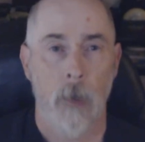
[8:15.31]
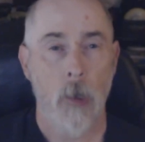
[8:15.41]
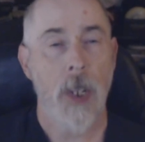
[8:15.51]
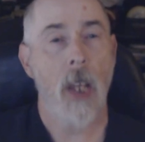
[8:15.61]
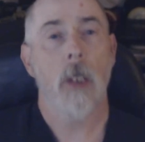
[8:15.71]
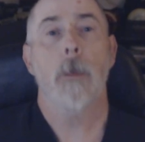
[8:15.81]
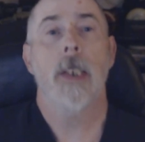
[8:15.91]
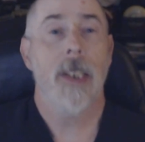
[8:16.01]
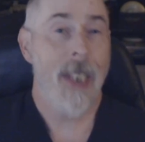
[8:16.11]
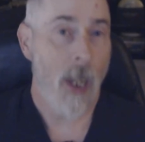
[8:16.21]
So now let me
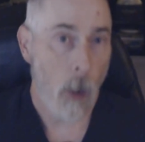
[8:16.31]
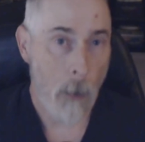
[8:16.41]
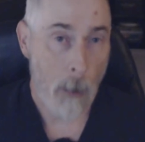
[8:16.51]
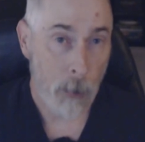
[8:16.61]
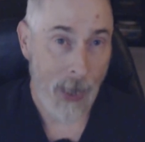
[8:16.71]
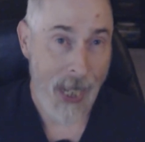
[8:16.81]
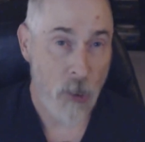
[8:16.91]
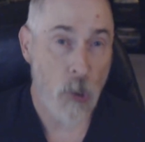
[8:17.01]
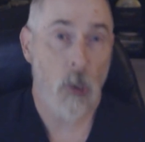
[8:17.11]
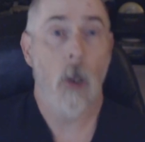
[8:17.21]
detail my
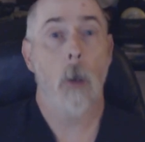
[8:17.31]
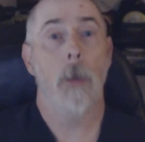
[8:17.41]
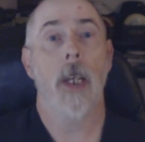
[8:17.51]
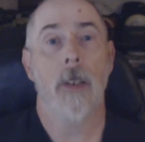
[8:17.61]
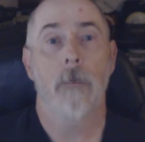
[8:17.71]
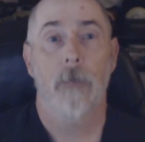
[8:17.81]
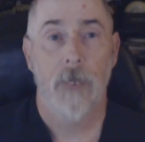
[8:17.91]
plan just a little bit.